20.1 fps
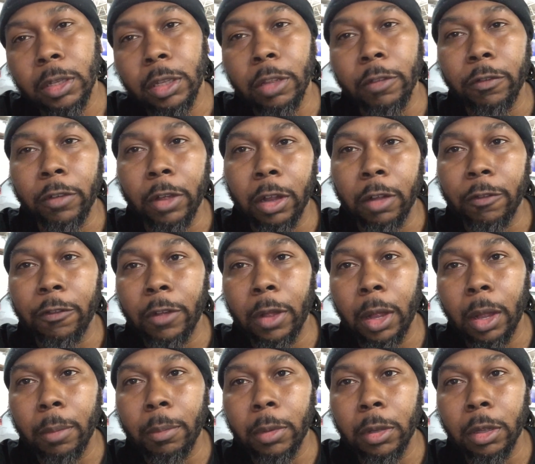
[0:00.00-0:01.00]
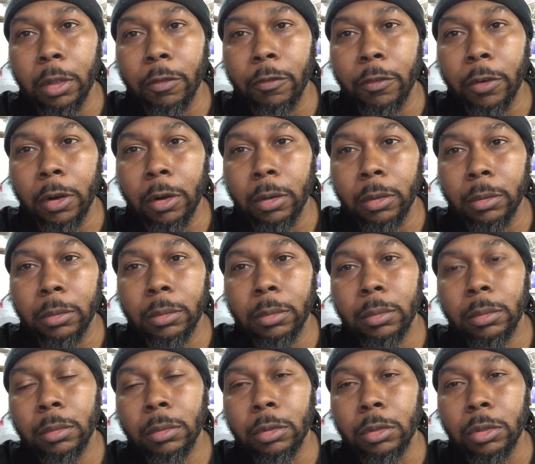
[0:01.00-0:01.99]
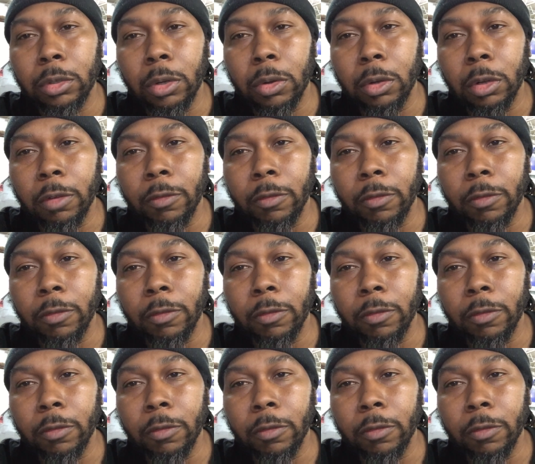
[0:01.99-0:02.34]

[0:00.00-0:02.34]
If I can find me a vert, you know,